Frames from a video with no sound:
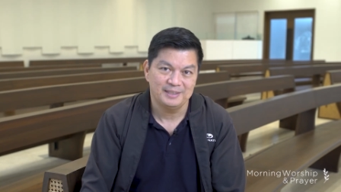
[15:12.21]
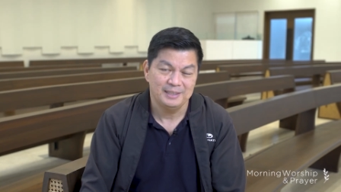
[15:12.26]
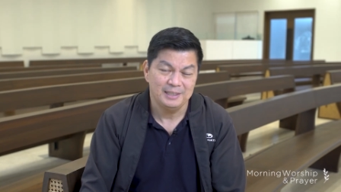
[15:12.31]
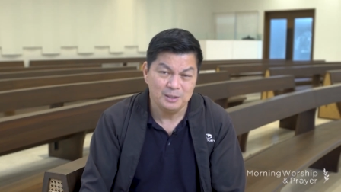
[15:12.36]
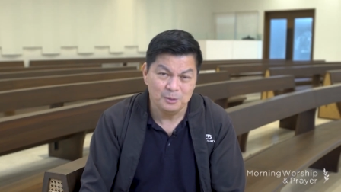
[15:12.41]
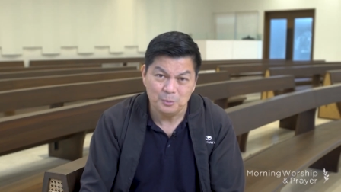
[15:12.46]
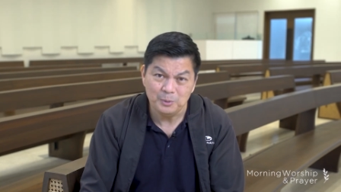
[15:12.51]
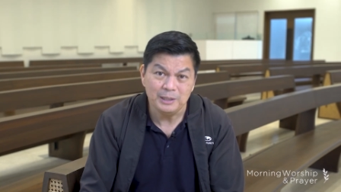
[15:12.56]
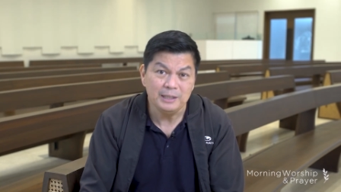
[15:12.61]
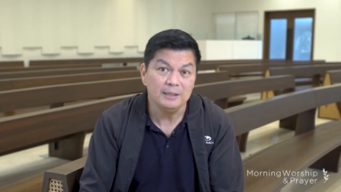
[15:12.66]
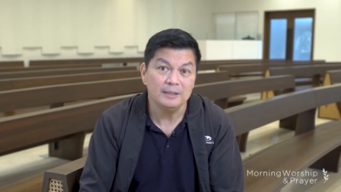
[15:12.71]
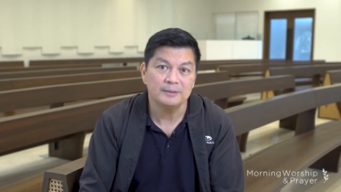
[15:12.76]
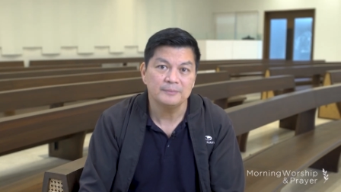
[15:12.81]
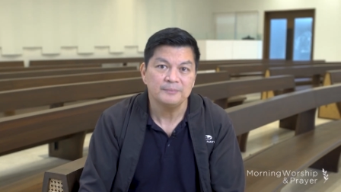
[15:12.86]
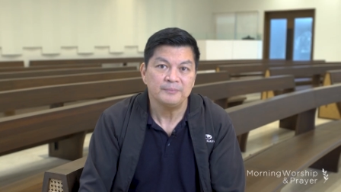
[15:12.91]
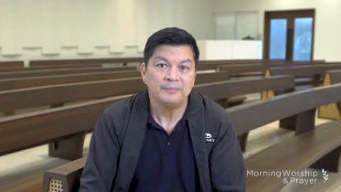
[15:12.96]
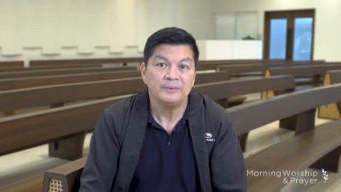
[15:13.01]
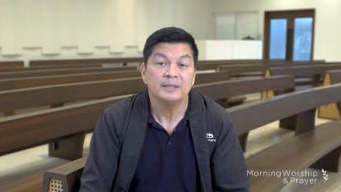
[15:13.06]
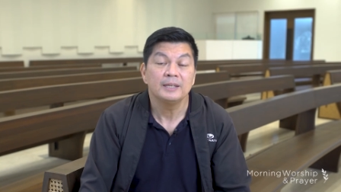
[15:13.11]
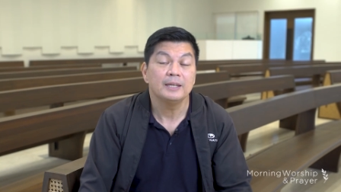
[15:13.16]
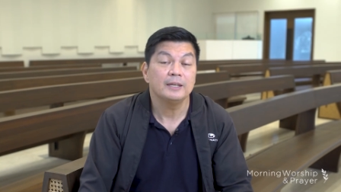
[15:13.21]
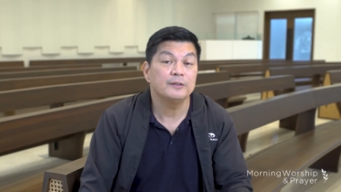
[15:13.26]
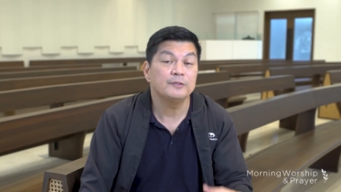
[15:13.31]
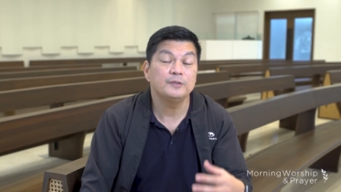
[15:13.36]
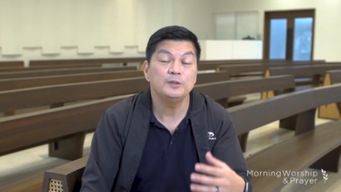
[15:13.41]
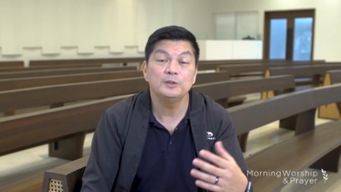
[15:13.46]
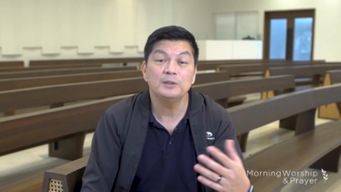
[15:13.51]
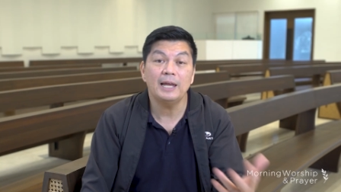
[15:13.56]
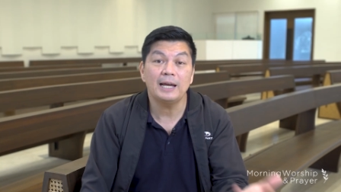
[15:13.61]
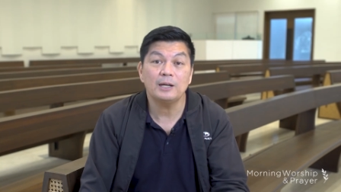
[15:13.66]
He will.
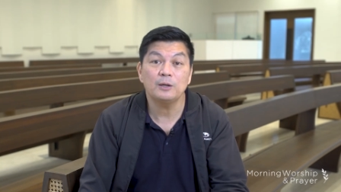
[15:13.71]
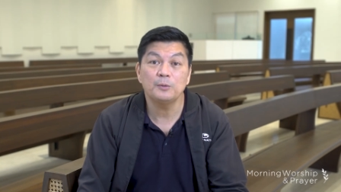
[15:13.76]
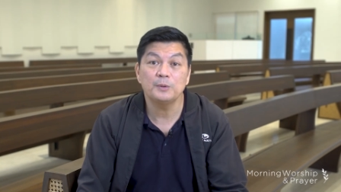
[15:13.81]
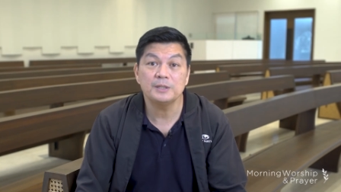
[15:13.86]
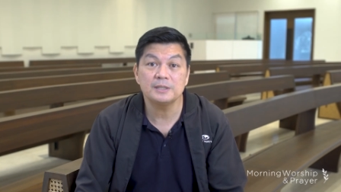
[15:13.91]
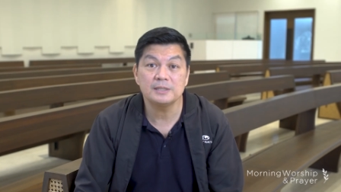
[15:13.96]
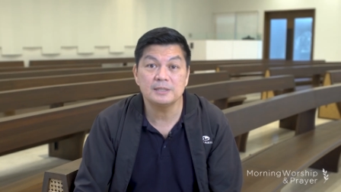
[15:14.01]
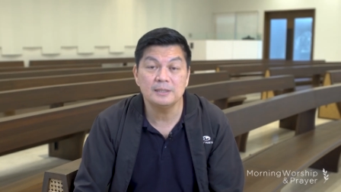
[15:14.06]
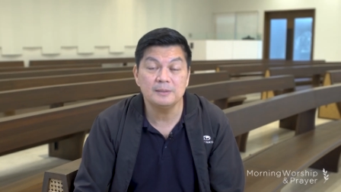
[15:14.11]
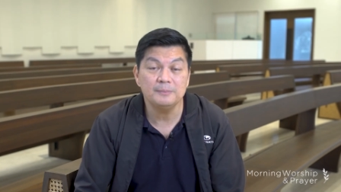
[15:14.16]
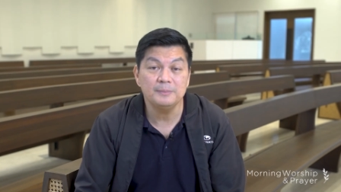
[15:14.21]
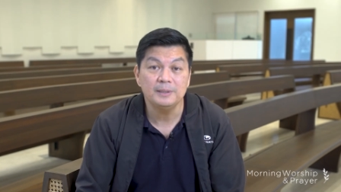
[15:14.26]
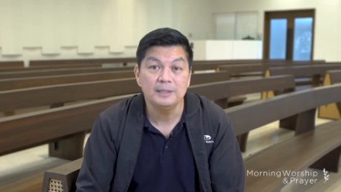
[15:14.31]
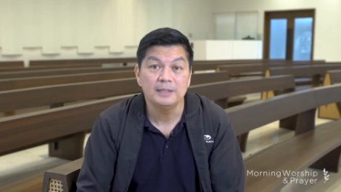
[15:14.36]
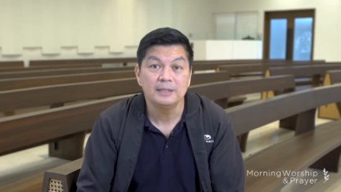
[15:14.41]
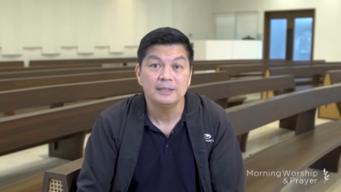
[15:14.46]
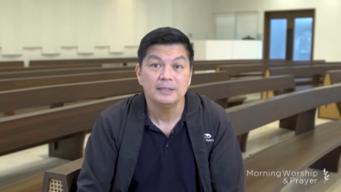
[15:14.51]
If you lack wisdom,